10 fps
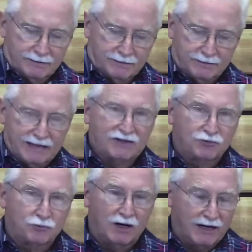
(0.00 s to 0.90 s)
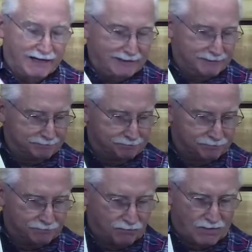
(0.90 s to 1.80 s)
That's why
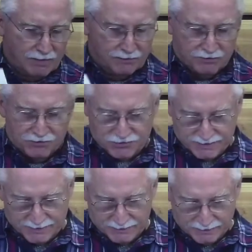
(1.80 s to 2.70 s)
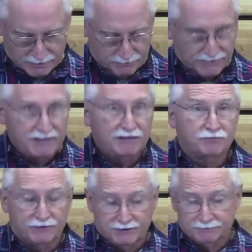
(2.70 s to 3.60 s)
the sin of
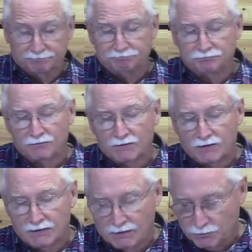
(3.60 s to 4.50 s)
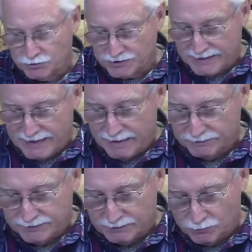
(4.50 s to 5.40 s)
Ephraim was
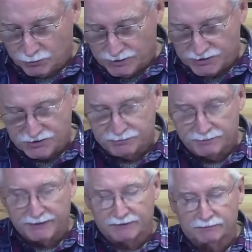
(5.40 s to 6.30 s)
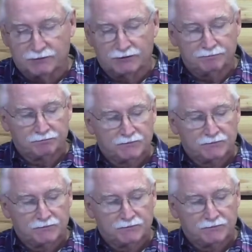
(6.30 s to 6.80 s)
counted more despicable